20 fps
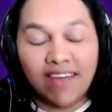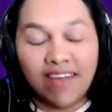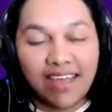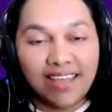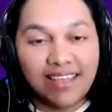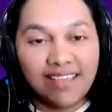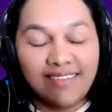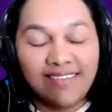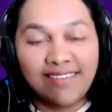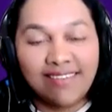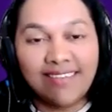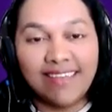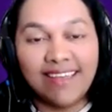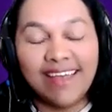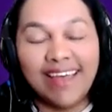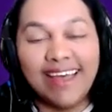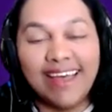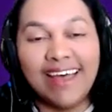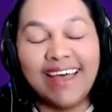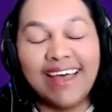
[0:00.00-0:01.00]

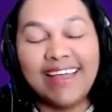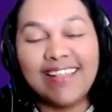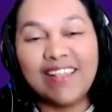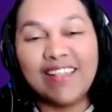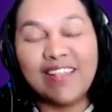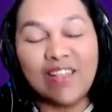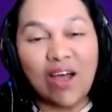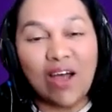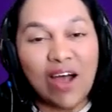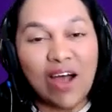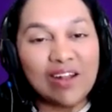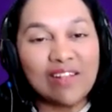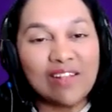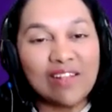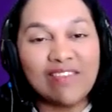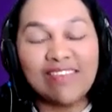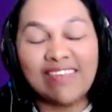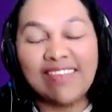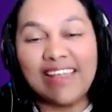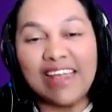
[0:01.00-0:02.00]
advice,
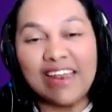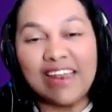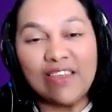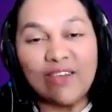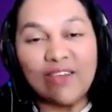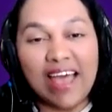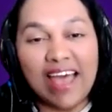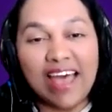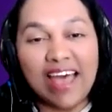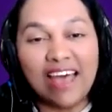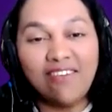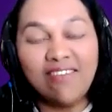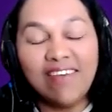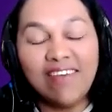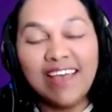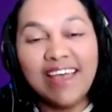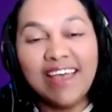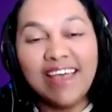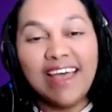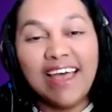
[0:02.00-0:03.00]
thoughts that you
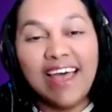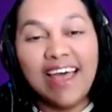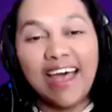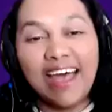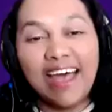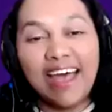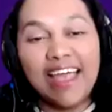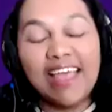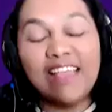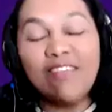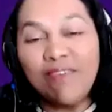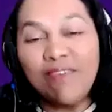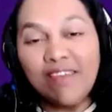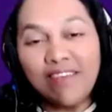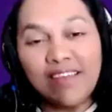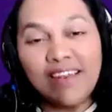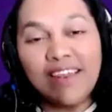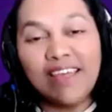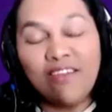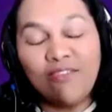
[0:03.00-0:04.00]
have,
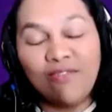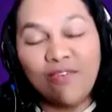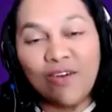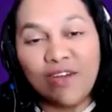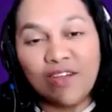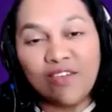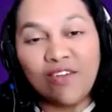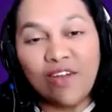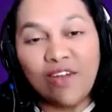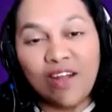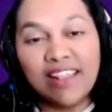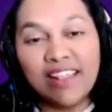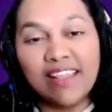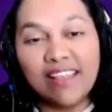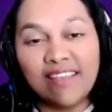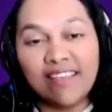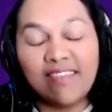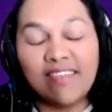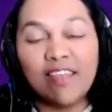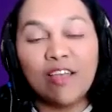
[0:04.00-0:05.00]
especially focused
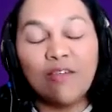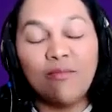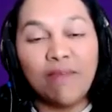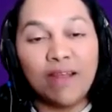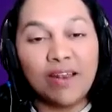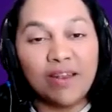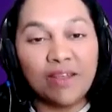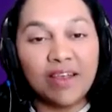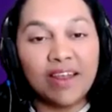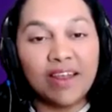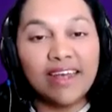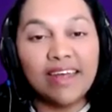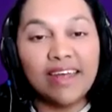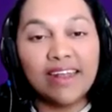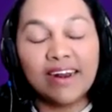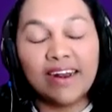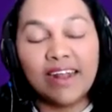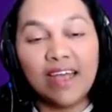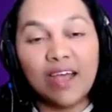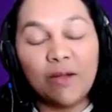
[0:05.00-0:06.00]
on this
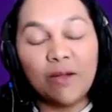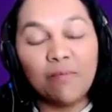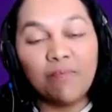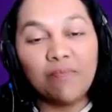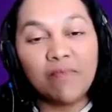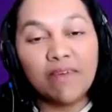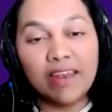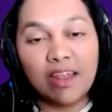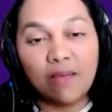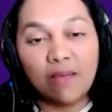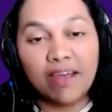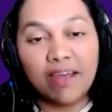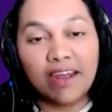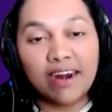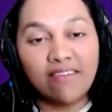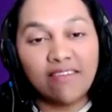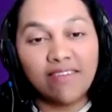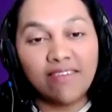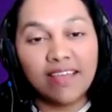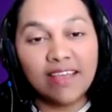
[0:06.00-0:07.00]
particular
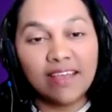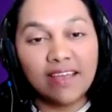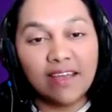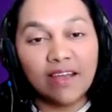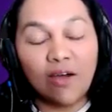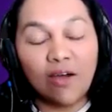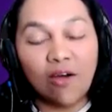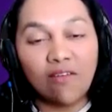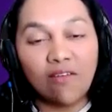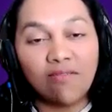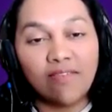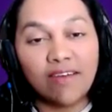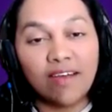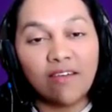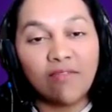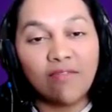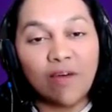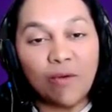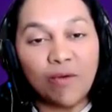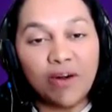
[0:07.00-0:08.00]
demographic of
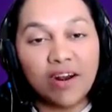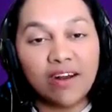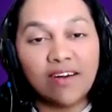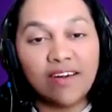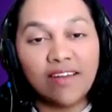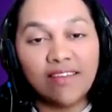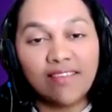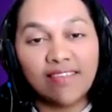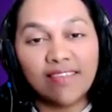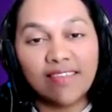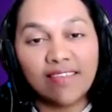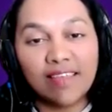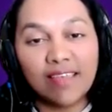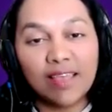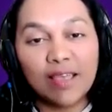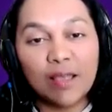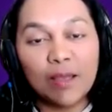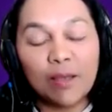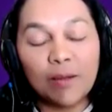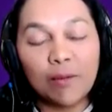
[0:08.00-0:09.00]
founders?
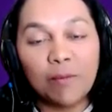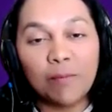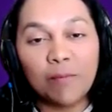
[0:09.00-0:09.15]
